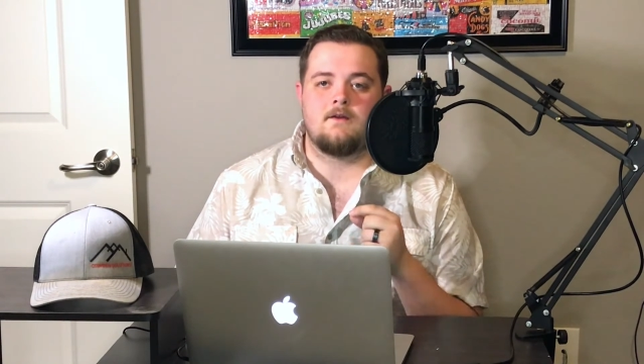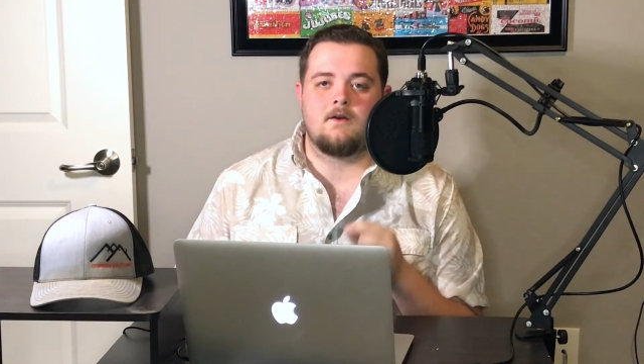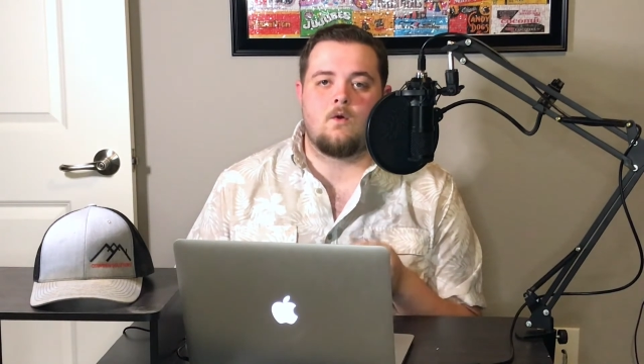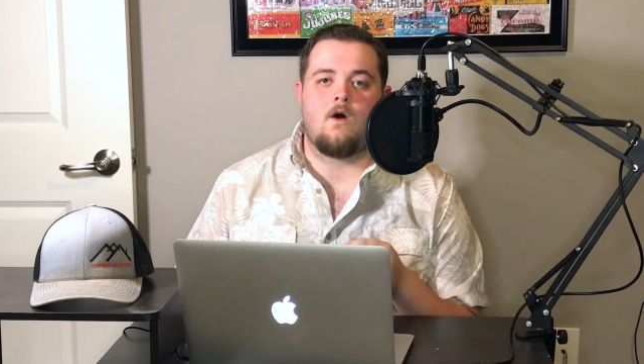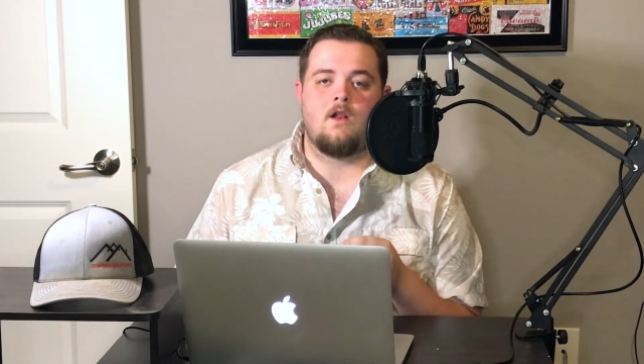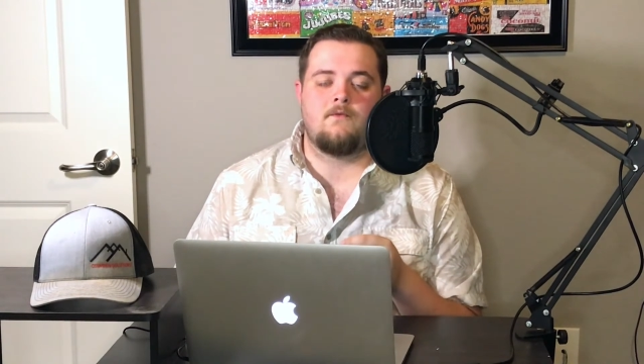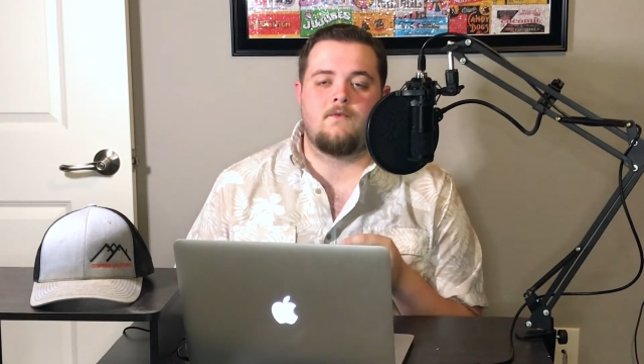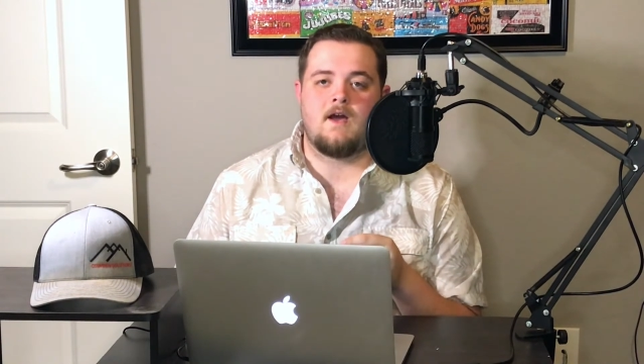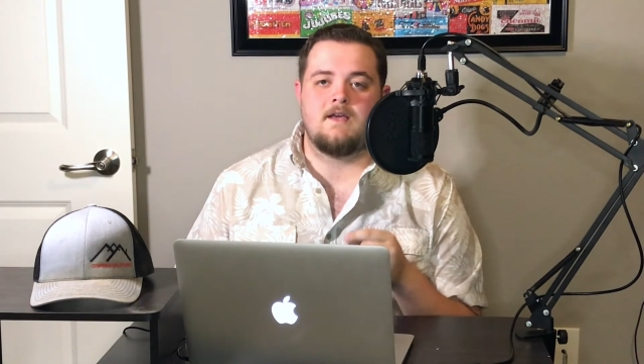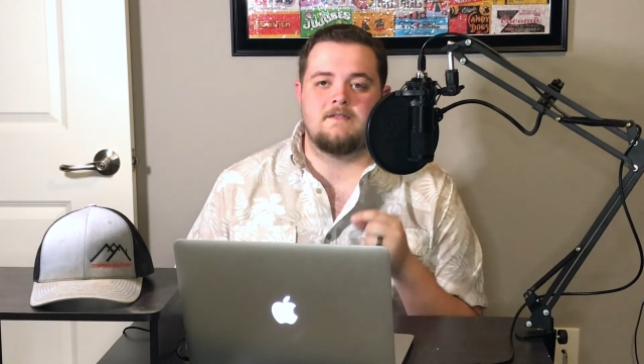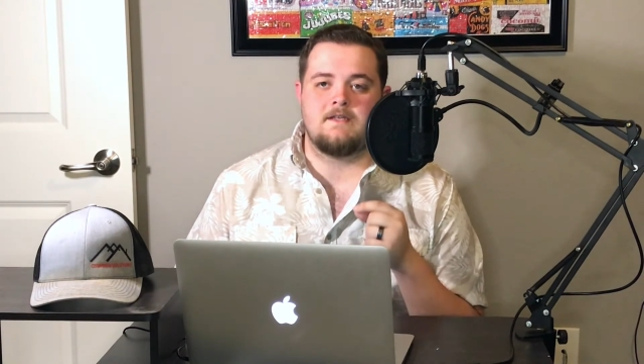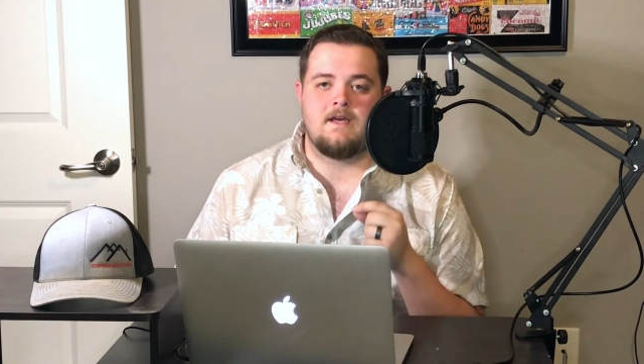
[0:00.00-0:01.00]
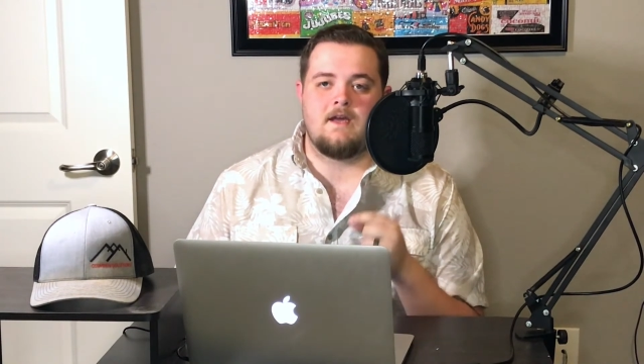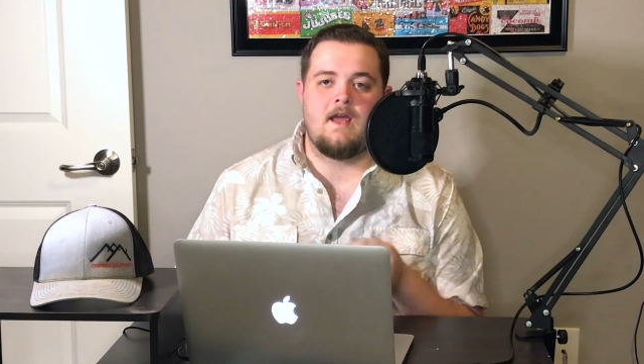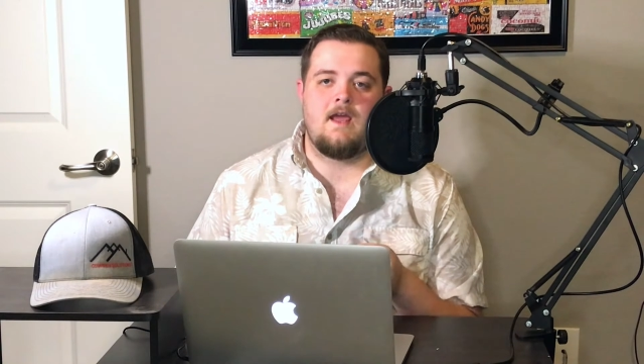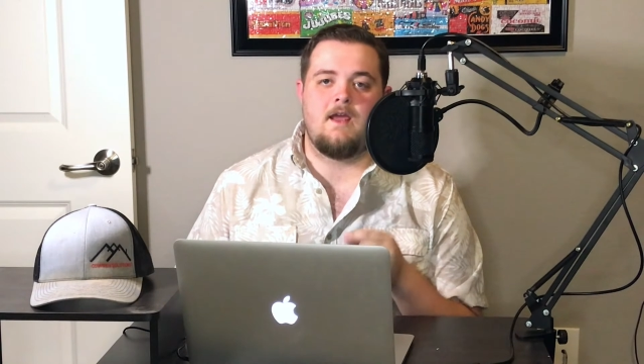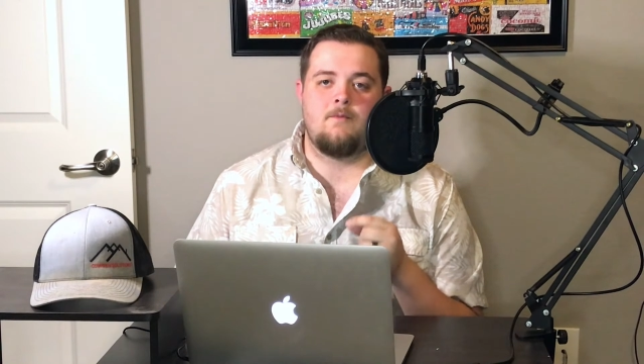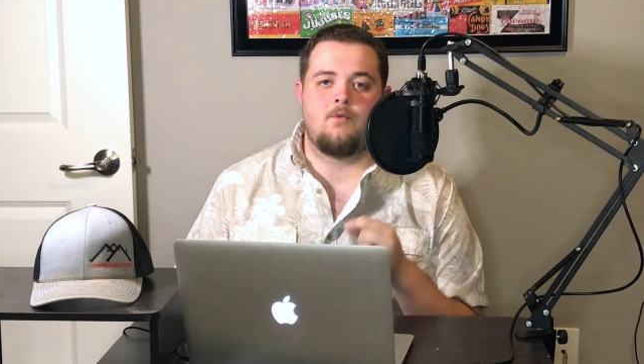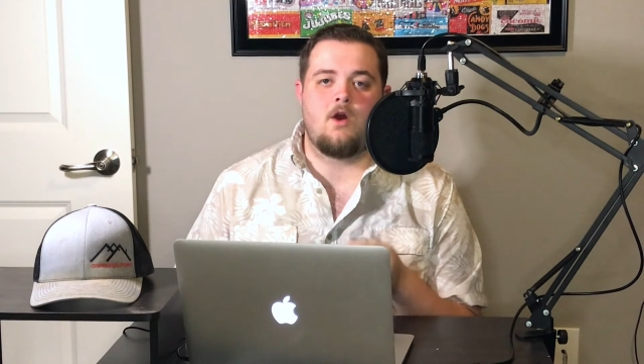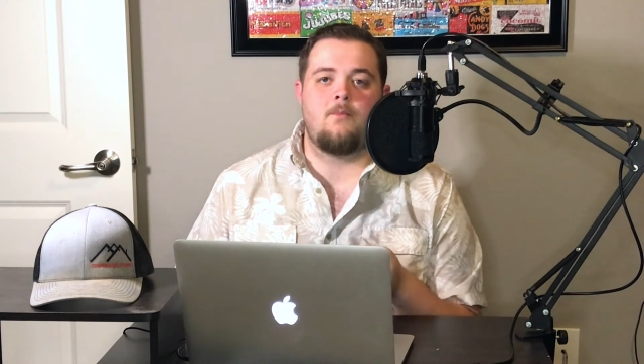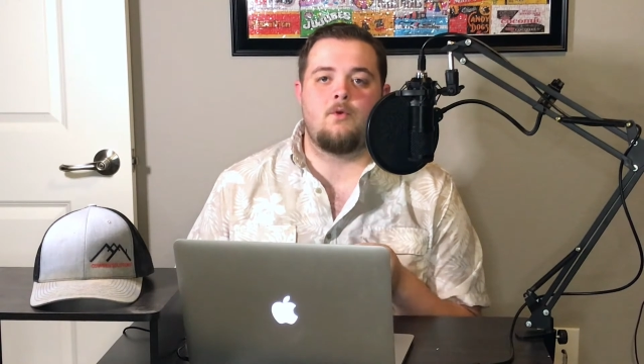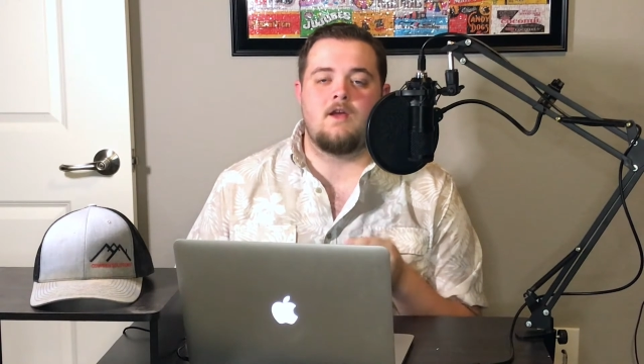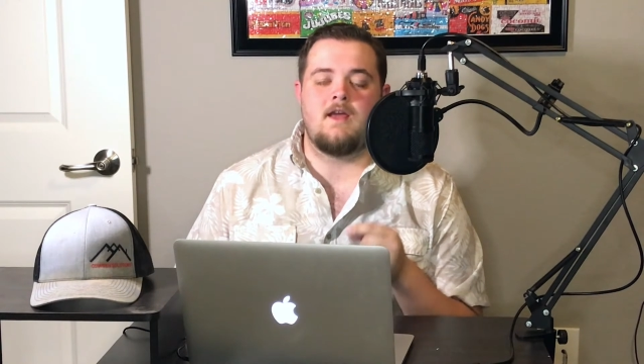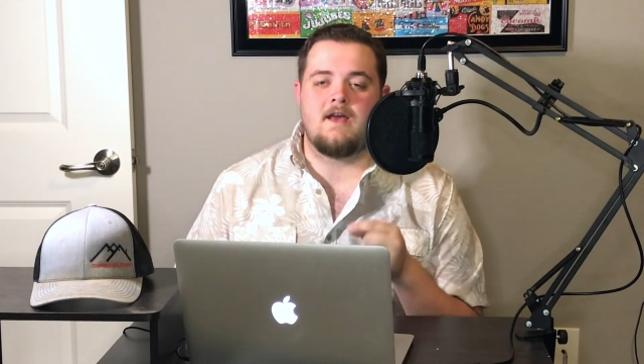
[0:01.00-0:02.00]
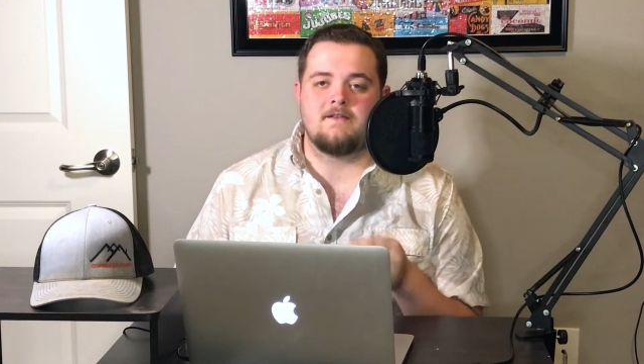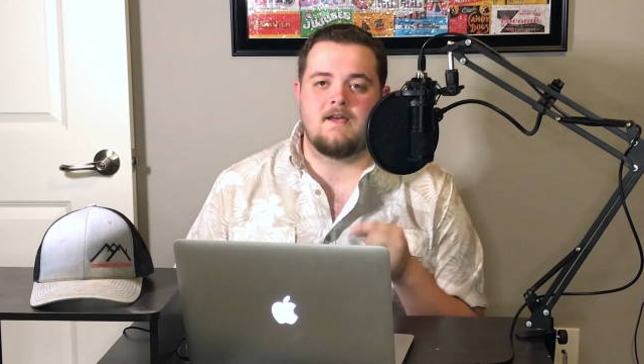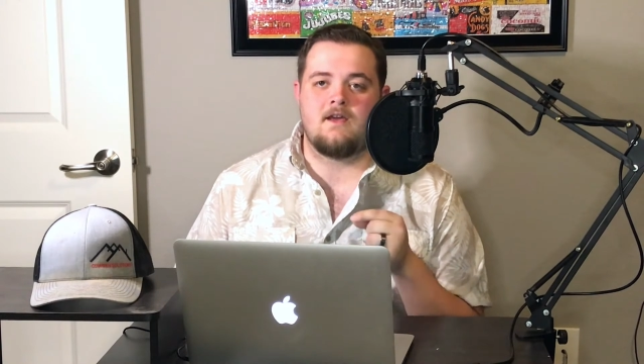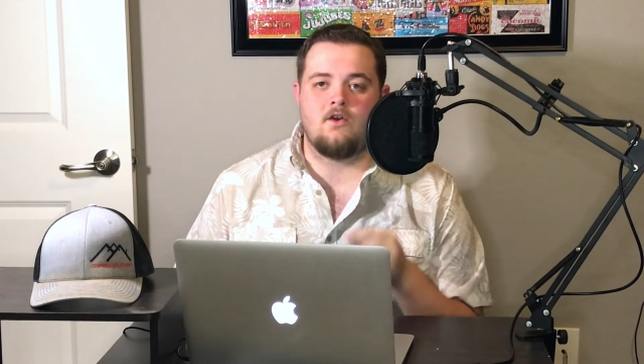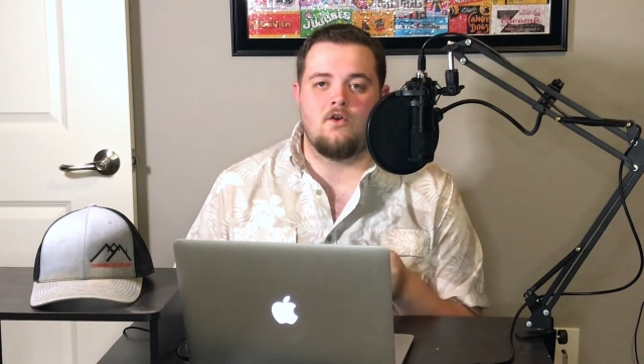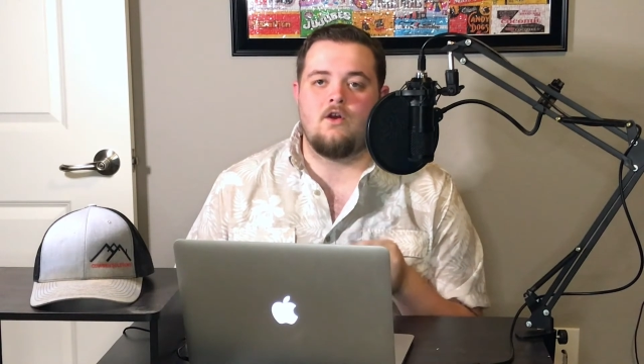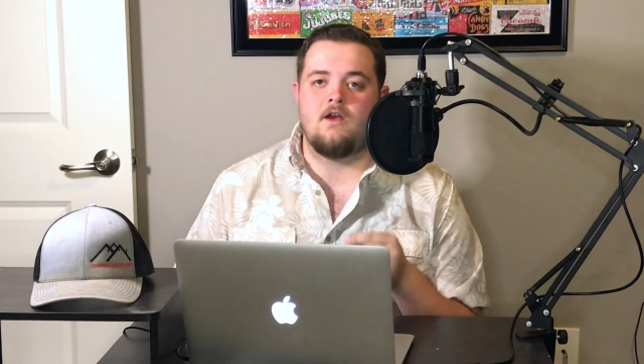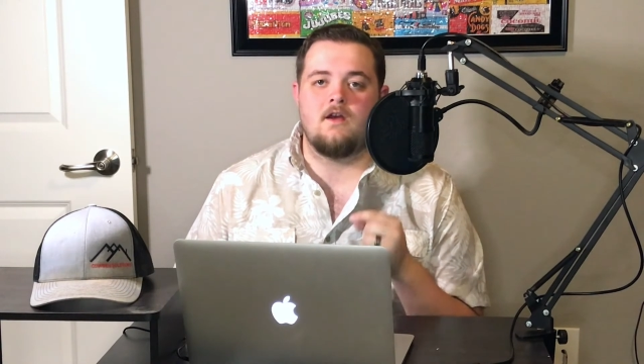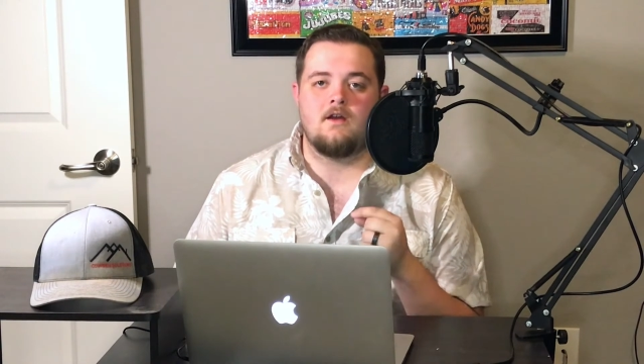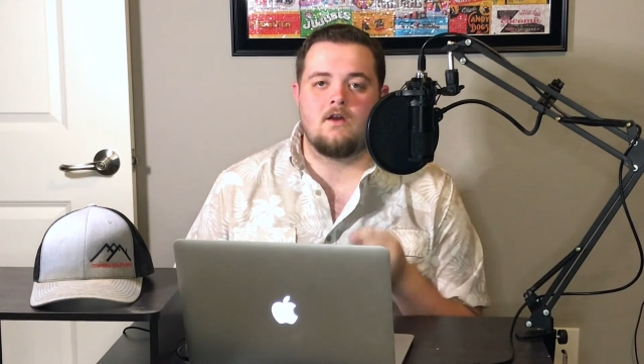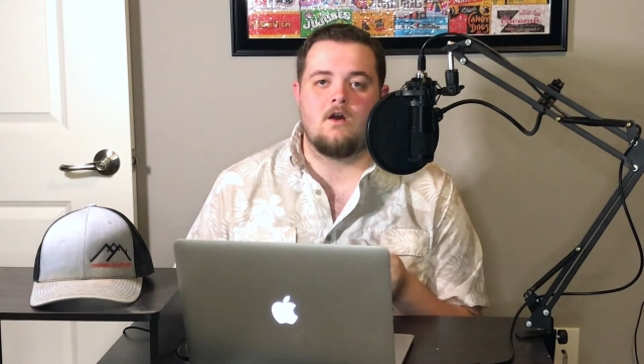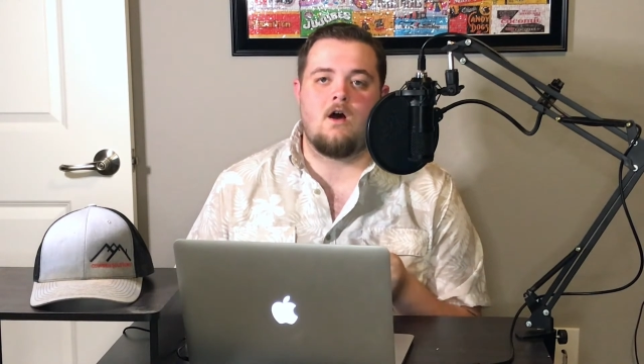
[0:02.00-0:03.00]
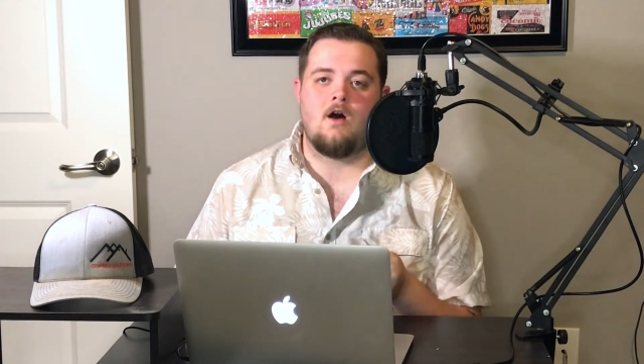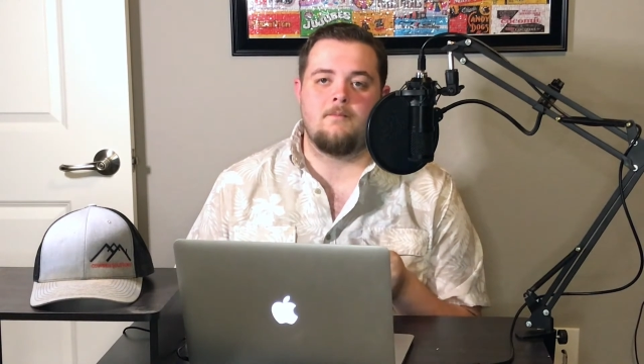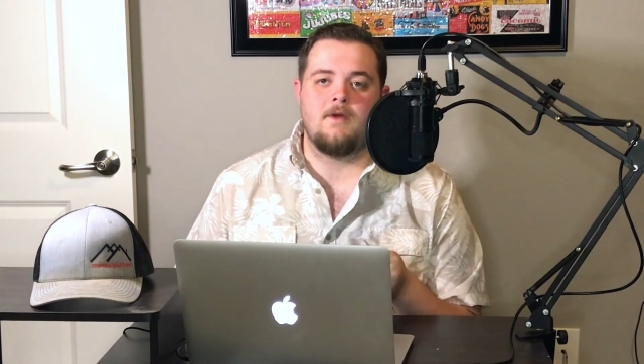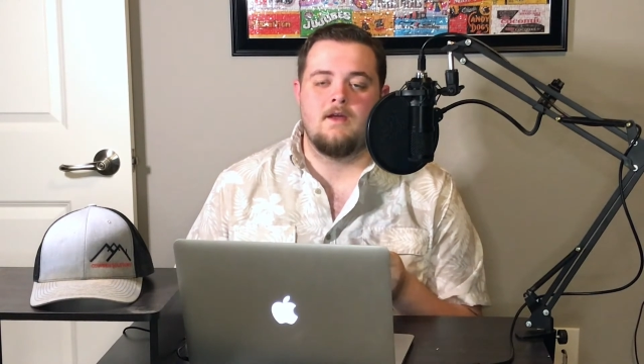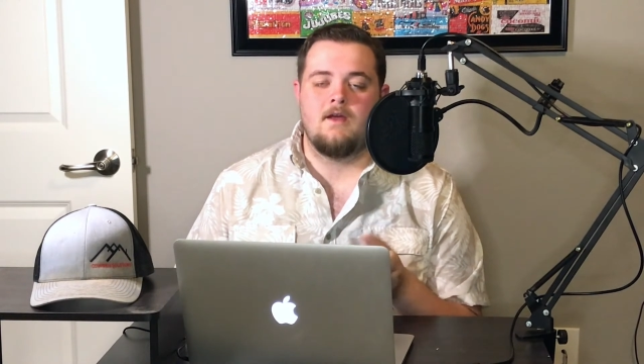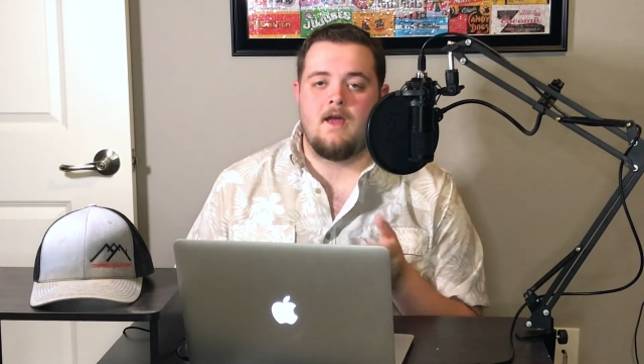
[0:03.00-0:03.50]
qualifies a property as a good comp.